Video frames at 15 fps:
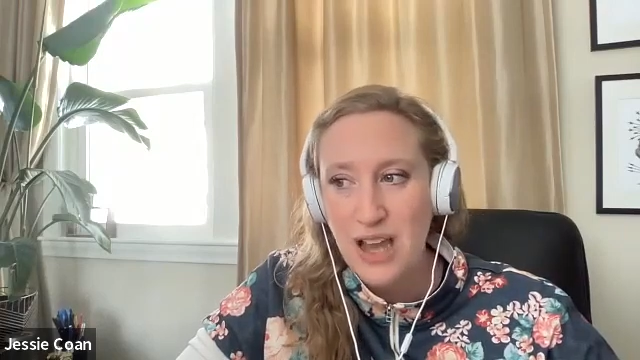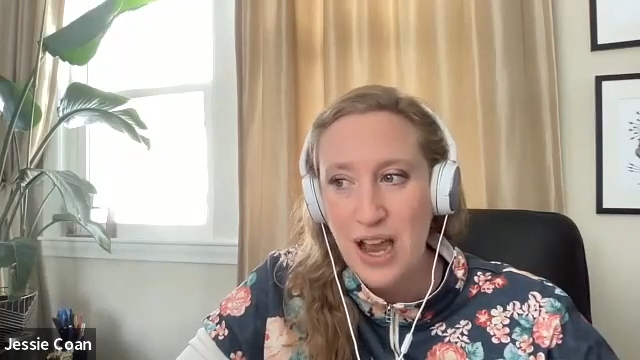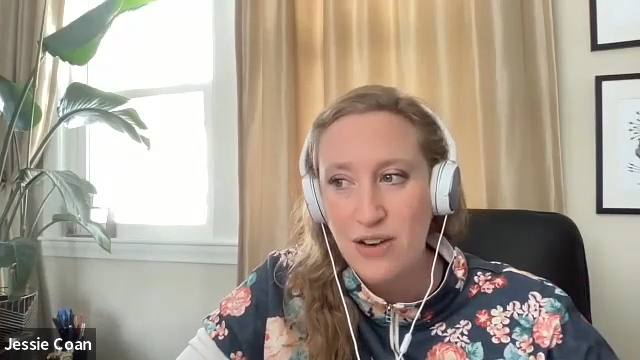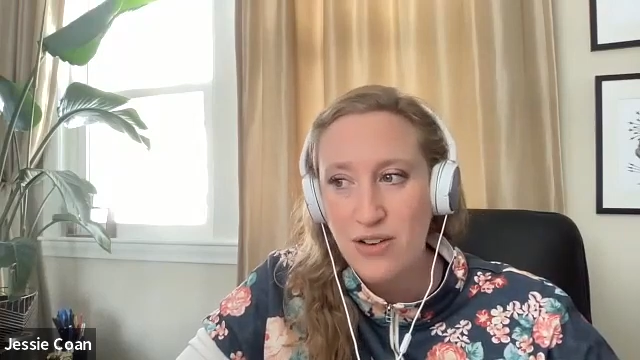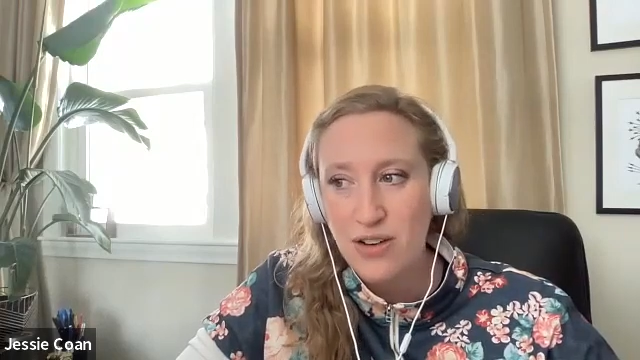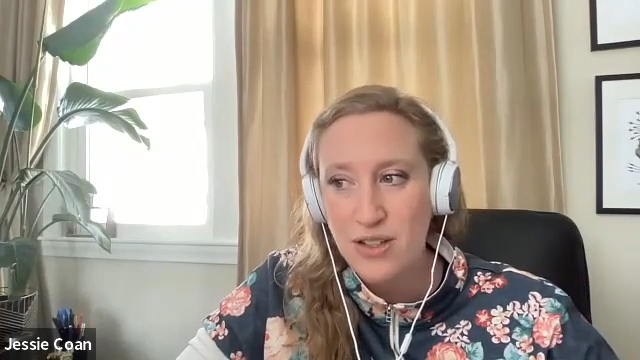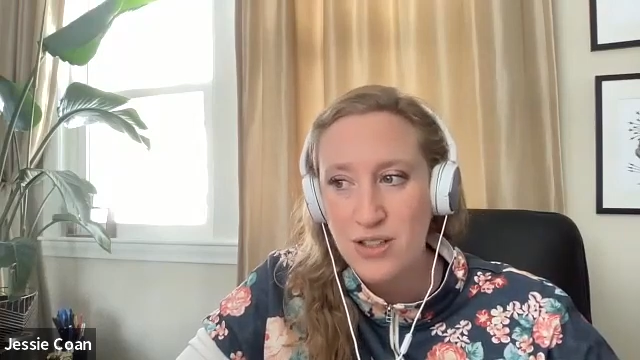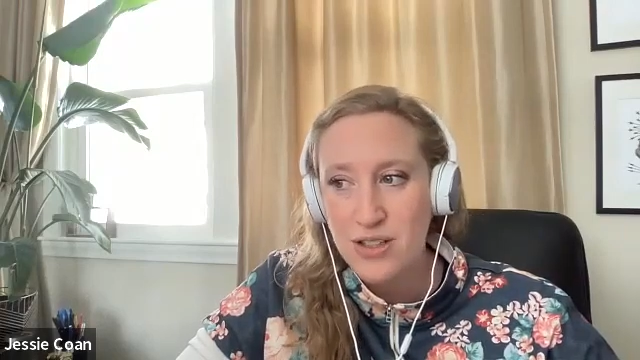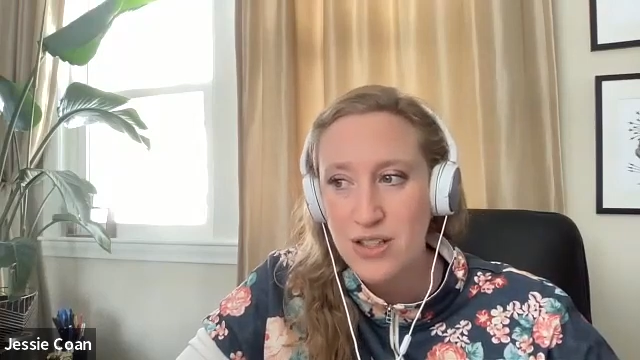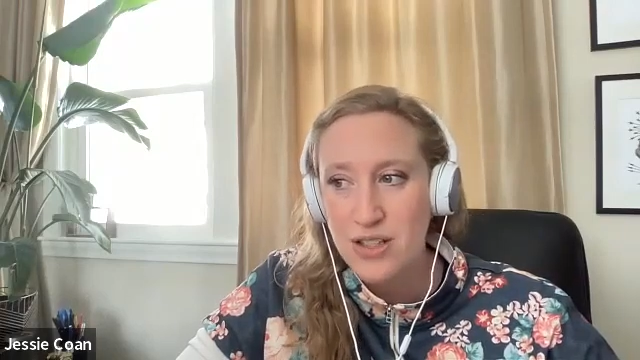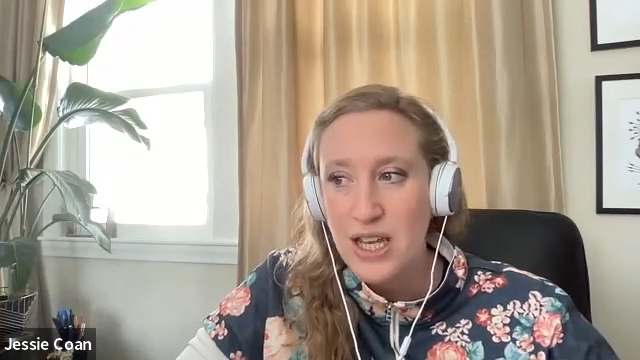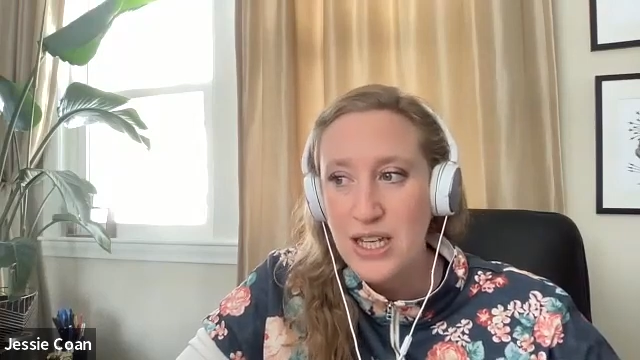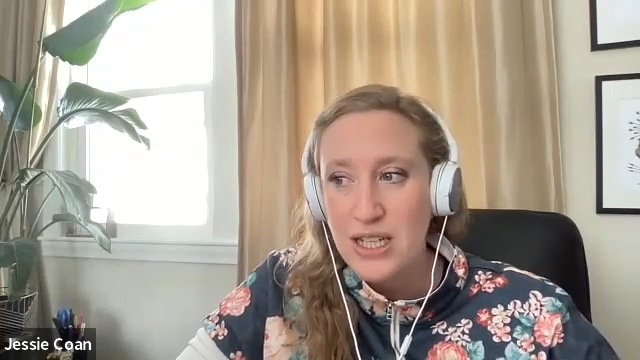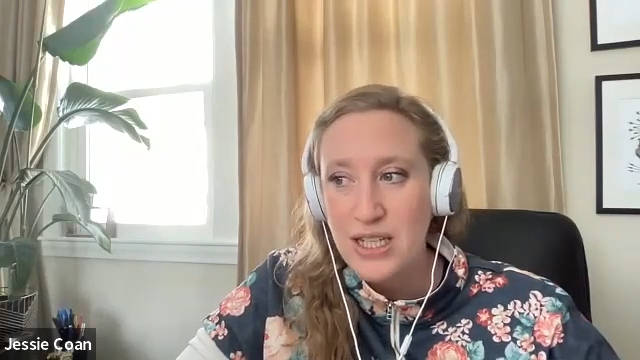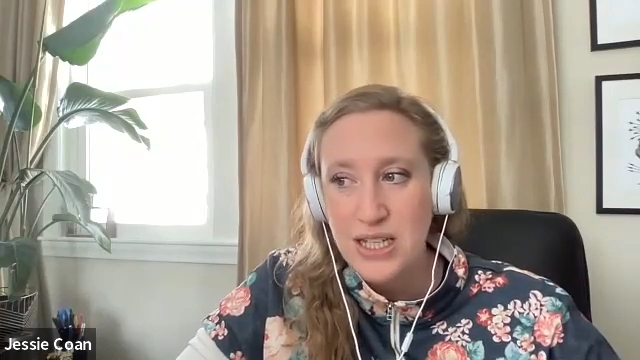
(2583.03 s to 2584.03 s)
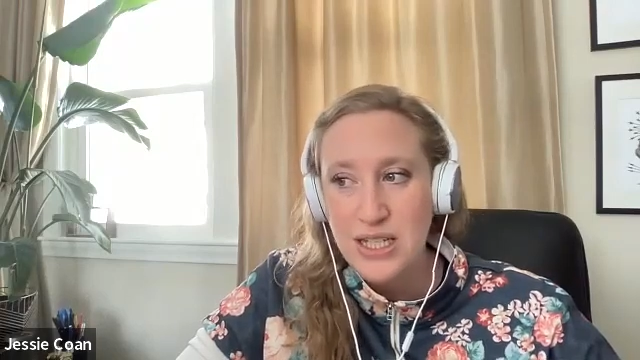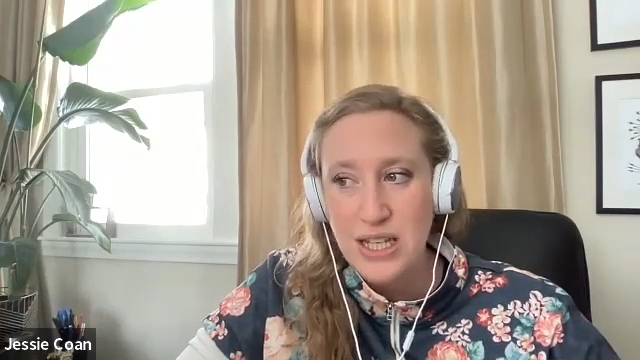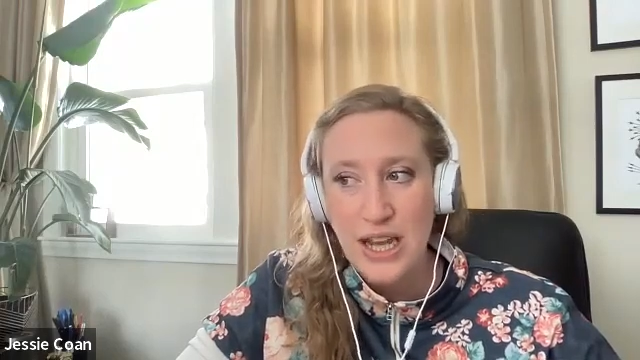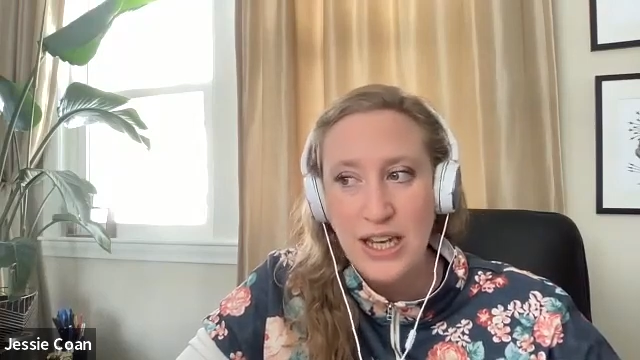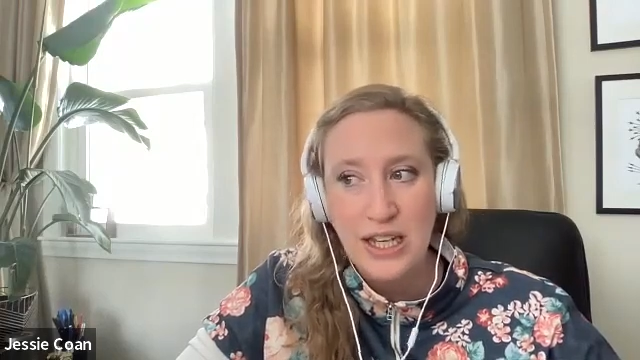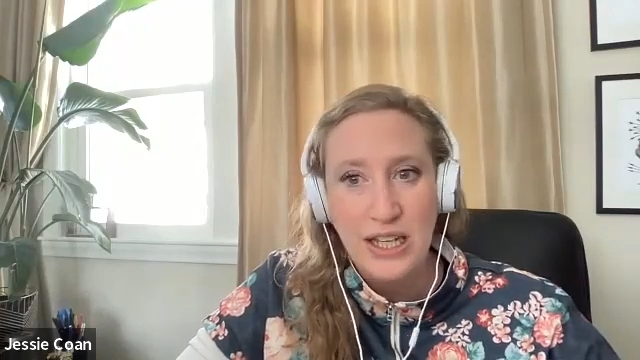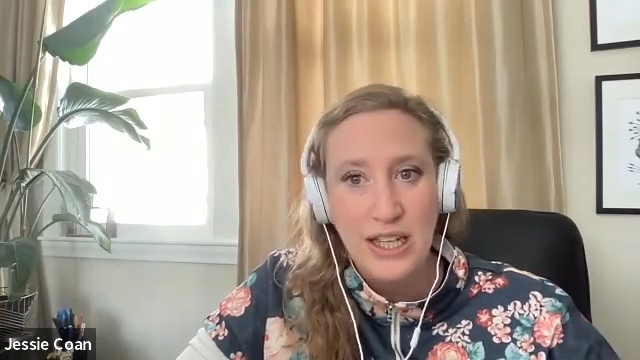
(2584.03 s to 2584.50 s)

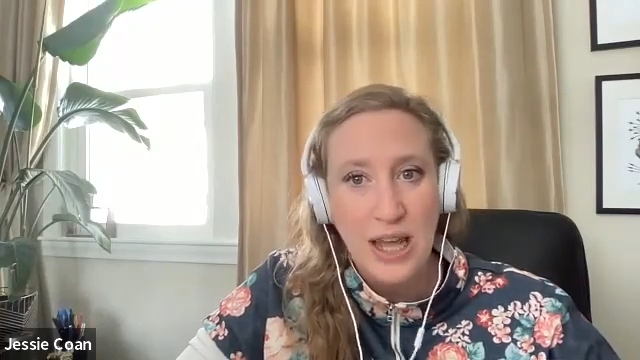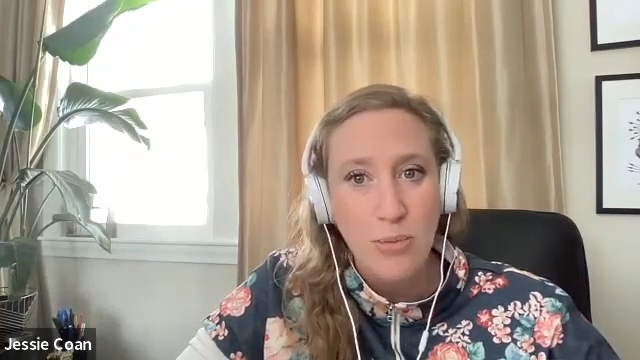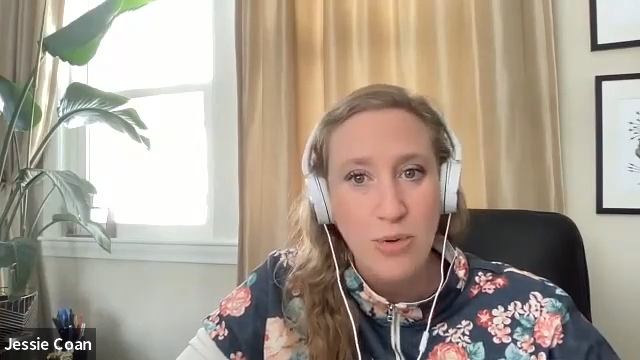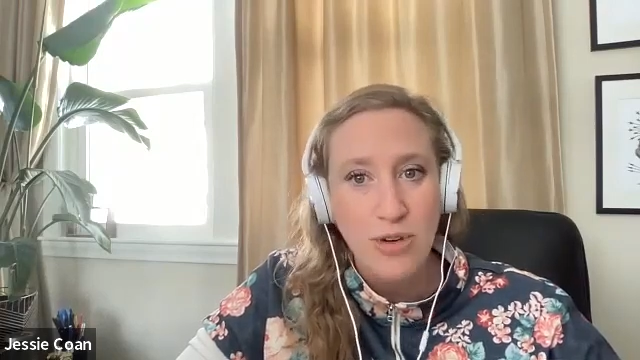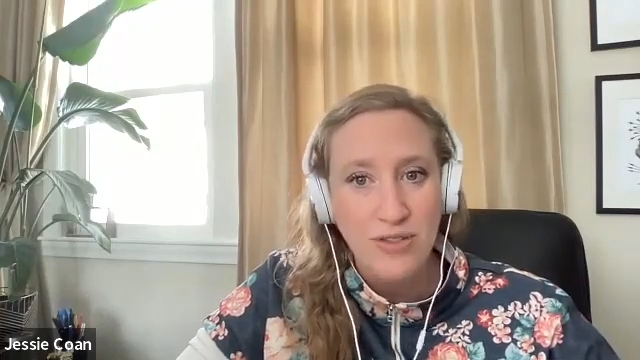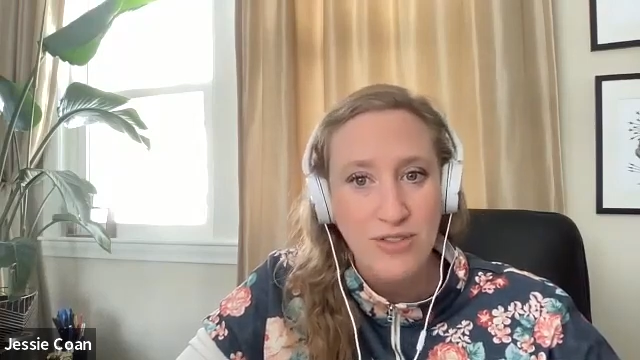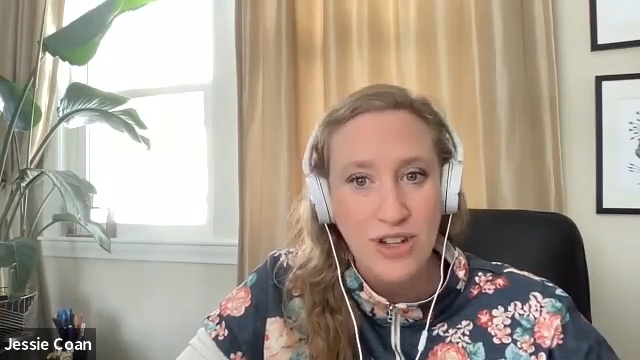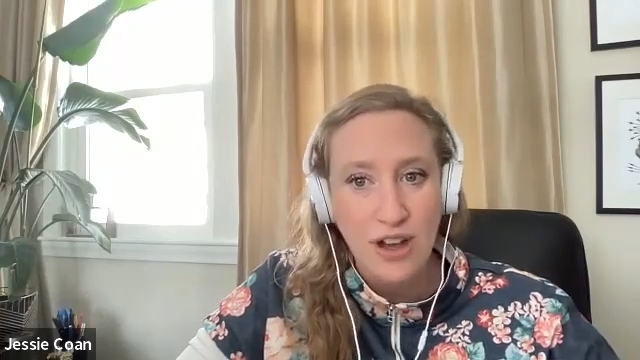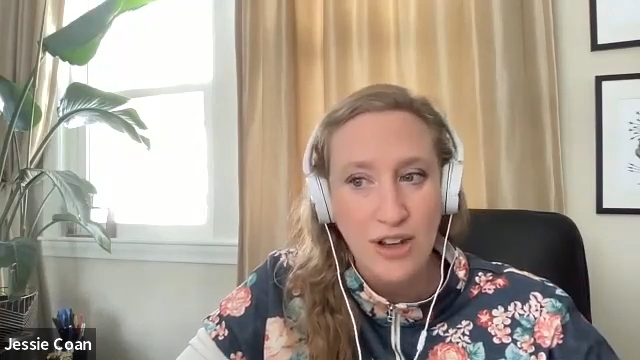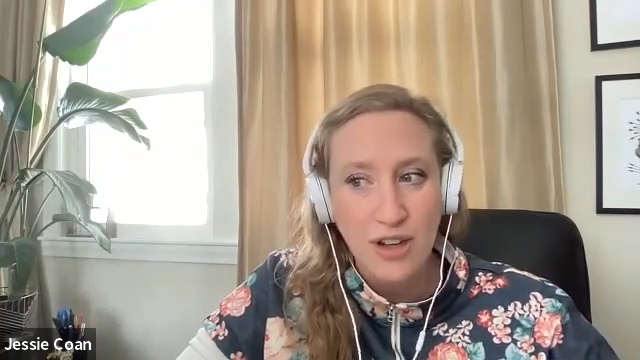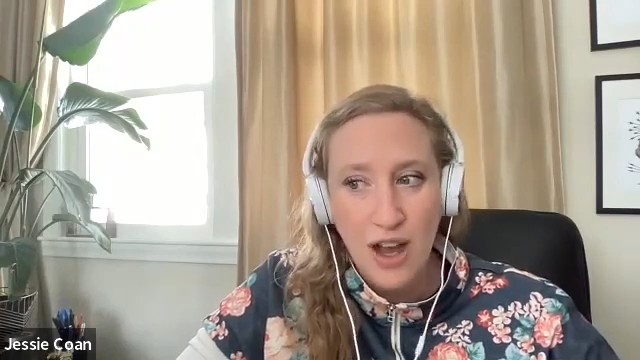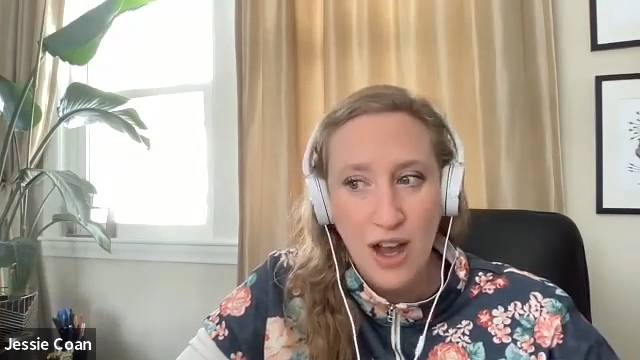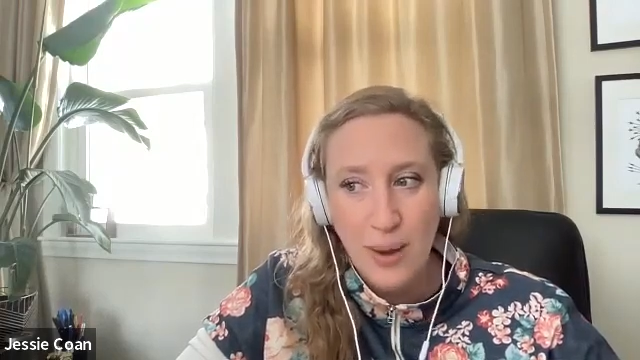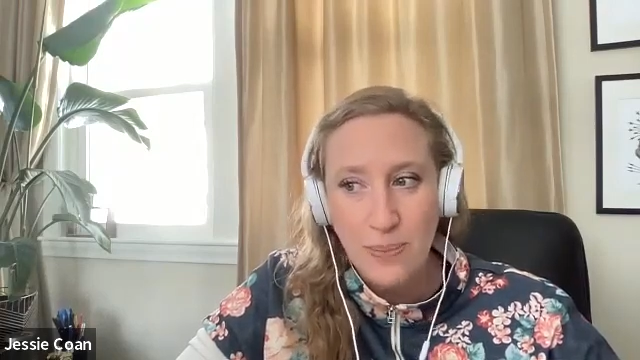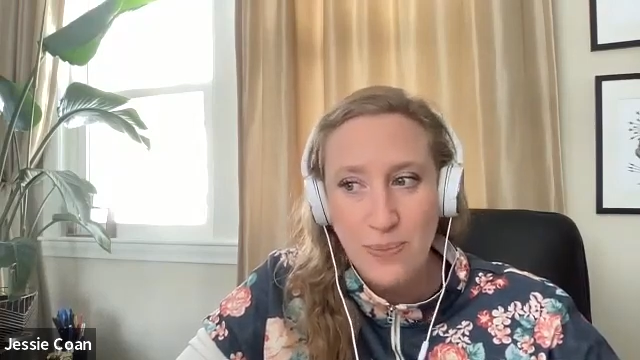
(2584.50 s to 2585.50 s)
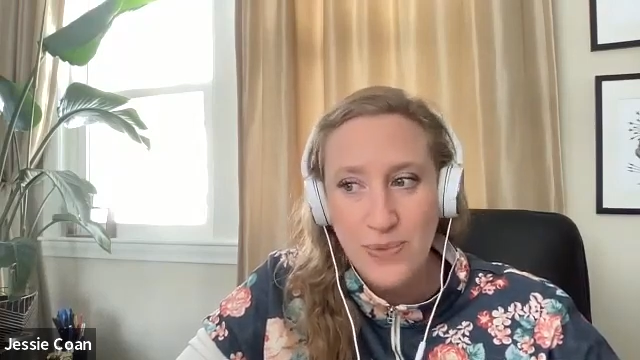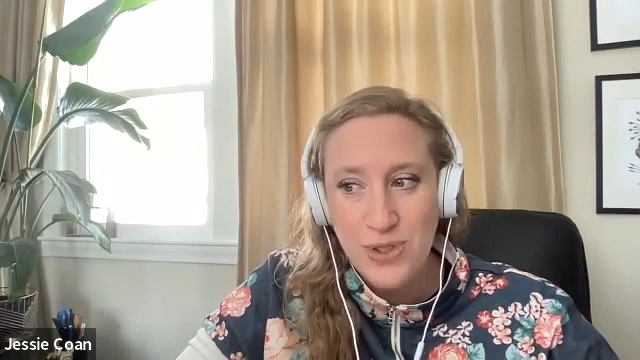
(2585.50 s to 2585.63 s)
irisdesigncollaborative.com.